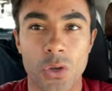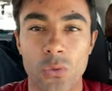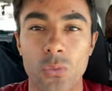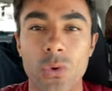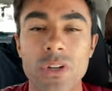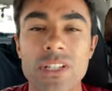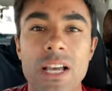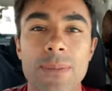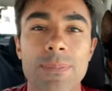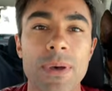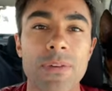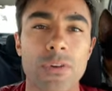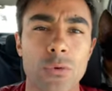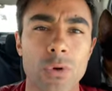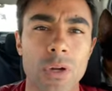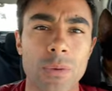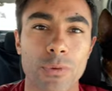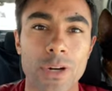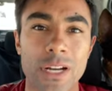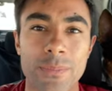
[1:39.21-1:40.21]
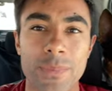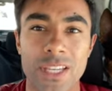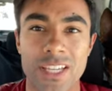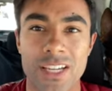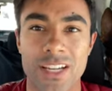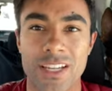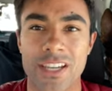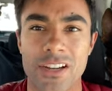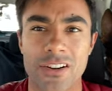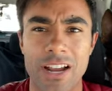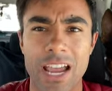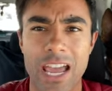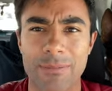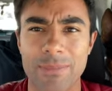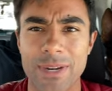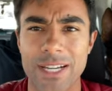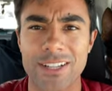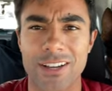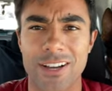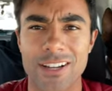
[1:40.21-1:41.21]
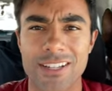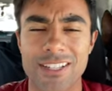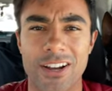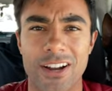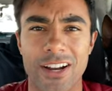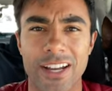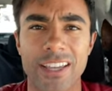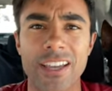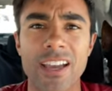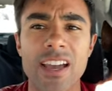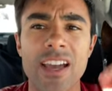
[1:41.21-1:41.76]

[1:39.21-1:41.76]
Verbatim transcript: What's up, everyone? Brennan Mejia here and my dog, Sonic.